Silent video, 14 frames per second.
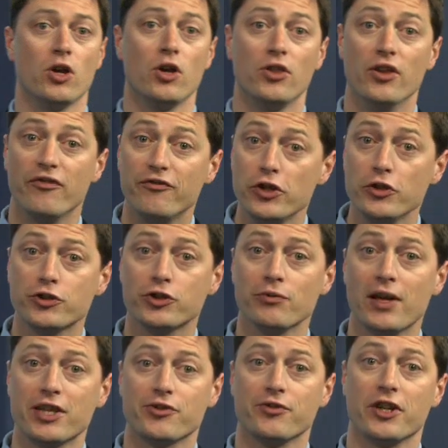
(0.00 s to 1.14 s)
the future
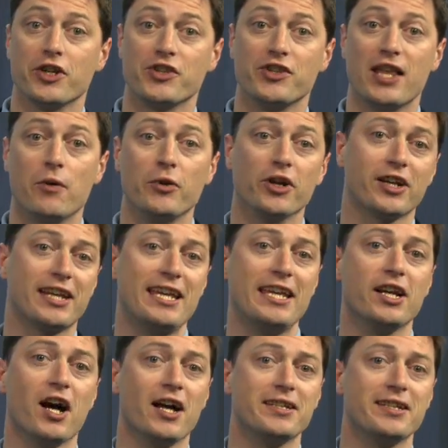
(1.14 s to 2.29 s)
restoration that we are keying
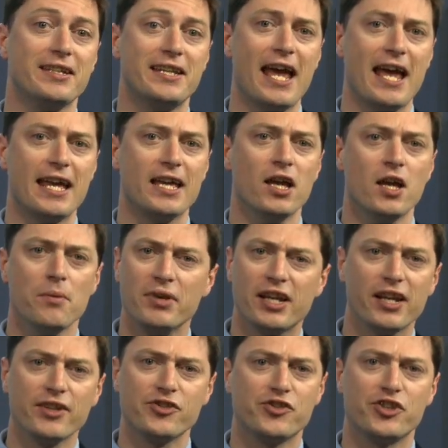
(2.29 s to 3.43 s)
on today,
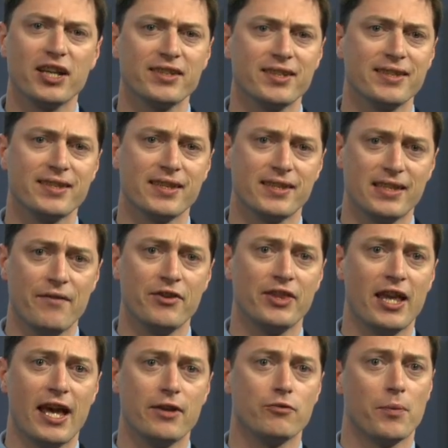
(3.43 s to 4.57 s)
because just as the seventh
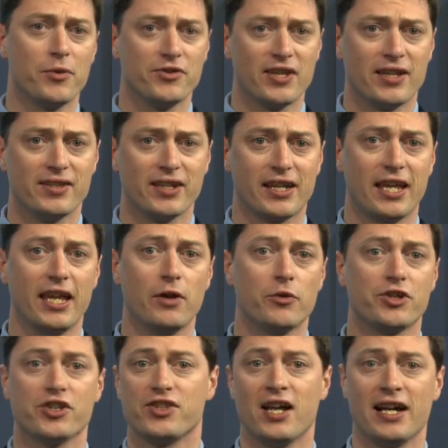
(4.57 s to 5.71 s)
head represents a king which
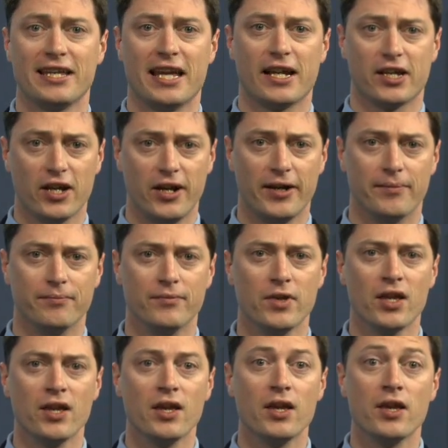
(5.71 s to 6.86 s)
has not yet come,
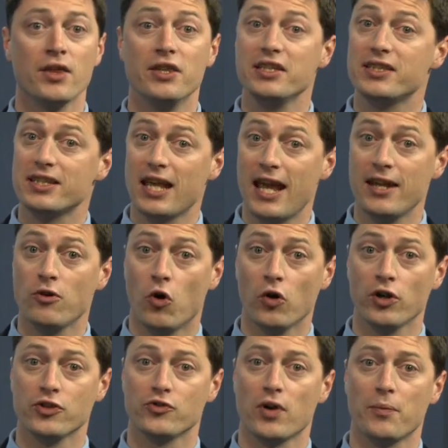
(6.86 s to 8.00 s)
these ten
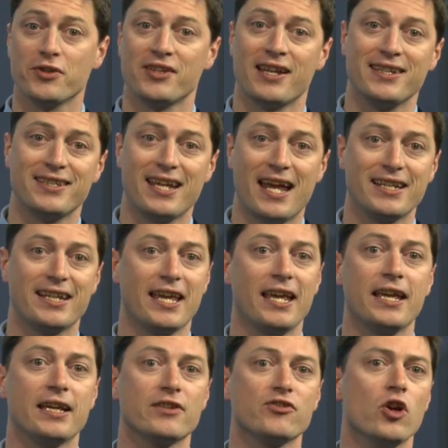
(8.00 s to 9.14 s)
horns represent ten
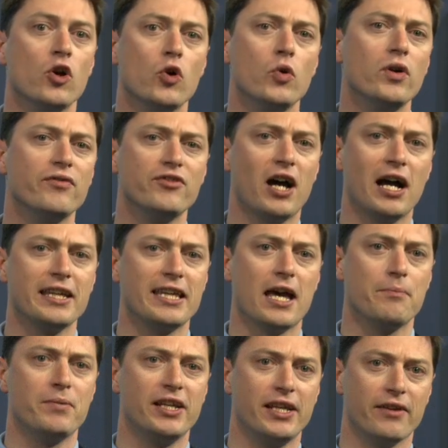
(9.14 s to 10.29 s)
kings who have not yet
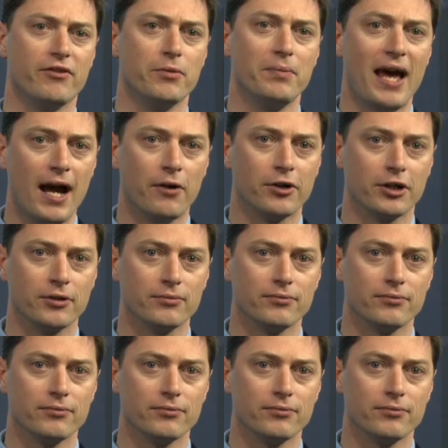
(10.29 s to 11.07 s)
been given power.